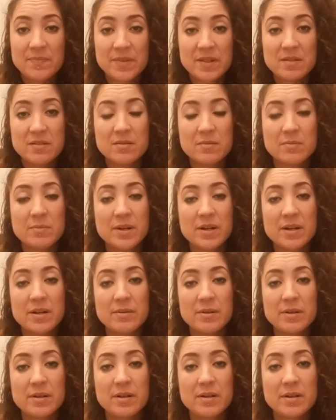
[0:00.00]
It's about
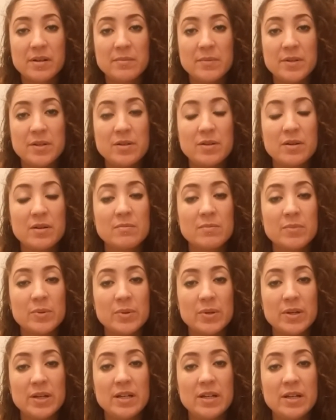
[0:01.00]
a young
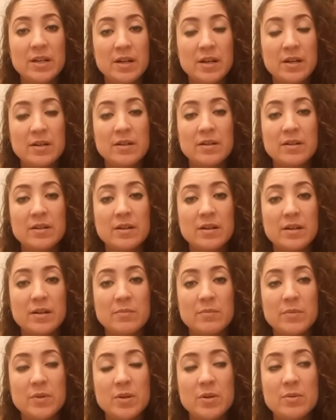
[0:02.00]
boy
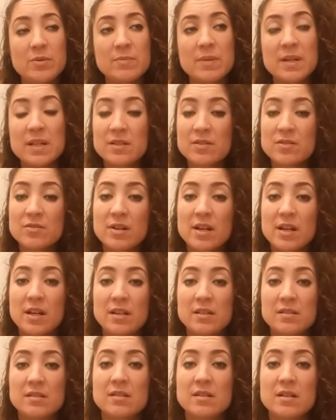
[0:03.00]
who is mixed
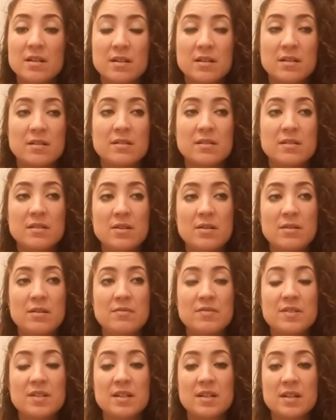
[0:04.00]
race and who
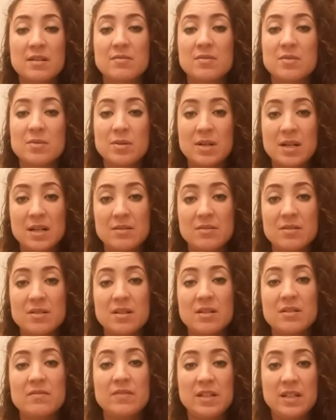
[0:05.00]
lives in a council house
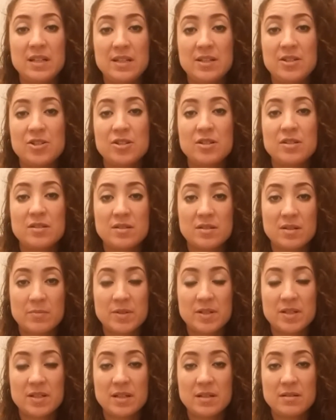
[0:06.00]
in a village in
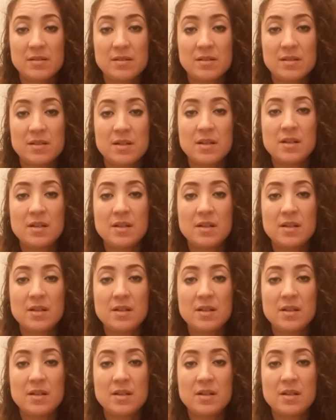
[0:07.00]
Somerset.